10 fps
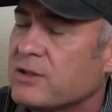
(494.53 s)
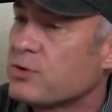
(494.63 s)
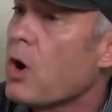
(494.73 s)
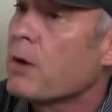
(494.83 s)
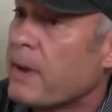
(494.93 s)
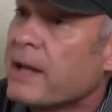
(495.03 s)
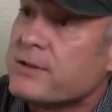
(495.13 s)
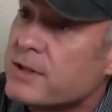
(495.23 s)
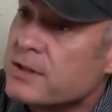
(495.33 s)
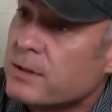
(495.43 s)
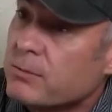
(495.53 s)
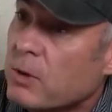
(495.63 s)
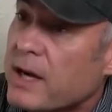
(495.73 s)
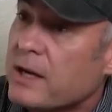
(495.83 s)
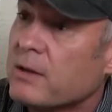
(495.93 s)
a strongman system,
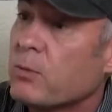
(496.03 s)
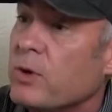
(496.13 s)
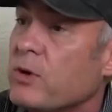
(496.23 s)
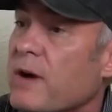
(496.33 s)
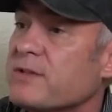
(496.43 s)
right, eh, where you have